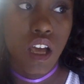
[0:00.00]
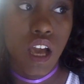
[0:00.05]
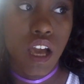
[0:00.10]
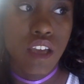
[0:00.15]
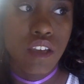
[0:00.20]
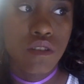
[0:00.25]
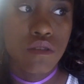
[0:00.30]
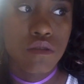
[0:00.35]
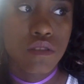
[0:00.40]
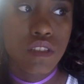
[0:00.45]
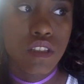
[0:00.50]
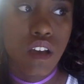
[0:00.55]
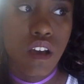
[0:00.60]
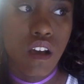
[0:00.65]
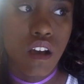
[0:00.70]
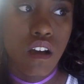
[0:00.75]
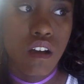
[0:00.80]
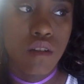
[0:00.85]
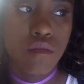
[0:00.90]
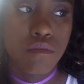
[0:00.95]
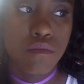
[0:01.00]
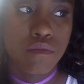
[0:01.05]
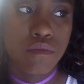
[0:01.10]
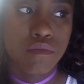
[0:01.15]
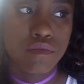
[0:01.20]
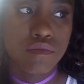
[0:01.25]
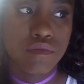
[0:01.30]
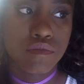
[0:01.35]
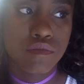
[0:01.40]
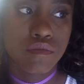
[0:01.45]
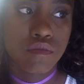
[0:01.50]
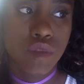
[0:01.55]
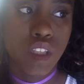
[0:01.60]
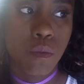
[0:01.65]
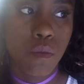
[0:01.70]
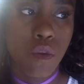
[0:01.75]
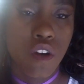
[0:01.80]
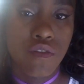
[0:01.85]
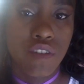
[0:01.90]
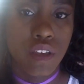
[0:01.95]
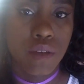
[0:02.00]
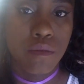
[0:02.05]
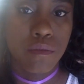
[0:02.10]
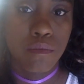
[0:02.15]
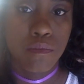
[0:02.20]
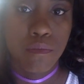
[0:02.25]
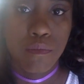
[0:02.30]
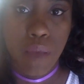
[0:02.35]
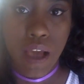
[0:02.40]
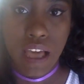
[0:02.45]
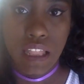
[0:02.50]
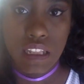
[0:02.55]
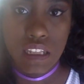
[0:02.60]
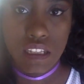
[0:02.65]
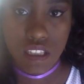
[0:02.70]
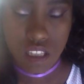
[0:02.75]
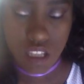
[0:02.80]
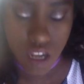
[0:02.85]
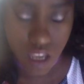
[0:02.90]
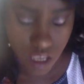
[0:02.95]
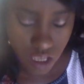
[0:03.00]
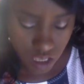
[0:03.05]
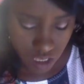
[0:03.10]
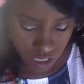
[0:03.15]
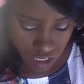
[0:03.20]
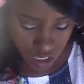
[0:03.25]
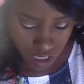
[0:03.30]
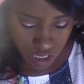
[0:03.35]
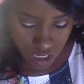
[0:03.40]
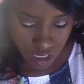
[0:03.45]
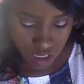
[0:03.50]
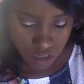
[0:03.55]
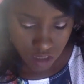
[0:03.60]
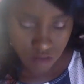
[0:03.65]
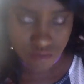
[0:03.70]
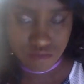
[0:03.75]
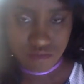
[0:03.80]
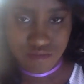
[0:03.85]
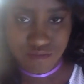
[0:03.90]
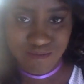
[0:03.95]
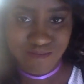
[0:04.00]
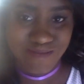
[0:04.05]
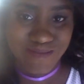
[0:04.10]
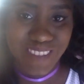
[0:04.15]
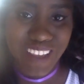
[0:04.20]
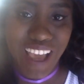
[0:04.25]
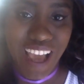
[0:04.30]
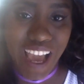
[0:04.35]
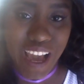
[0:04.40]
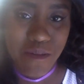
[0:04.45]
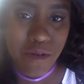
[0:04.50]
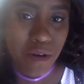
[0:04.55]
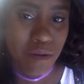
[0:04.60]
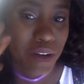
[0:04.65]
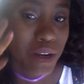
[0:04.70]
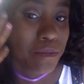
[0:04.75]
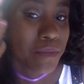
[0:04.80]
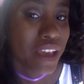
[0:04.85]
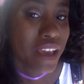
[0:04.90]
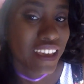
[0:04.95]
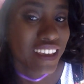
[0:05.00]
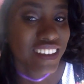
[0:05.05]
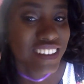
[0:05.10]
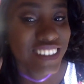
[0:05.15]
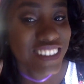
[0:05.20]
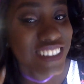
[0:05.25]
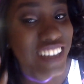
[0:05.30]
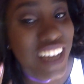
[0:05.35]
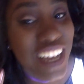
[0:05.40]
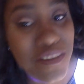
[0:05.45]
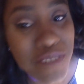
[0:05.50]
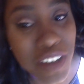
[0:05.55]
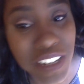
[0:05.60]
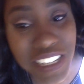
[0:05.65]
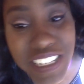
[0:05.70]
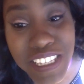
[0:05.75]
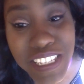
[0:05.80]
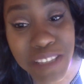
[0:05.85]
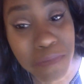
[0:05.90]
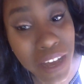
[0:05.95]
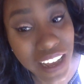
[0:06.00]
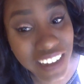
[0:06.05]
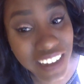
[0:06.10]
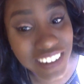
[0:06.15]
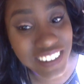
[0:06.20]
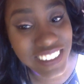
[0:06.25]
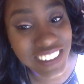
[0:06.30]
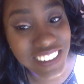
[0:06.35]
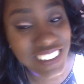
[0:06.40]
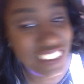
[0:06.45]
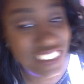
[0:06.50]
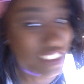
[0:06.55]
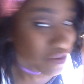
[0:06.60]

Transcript: I used the Morphe palette today, and I went with a pink. I felt inspired,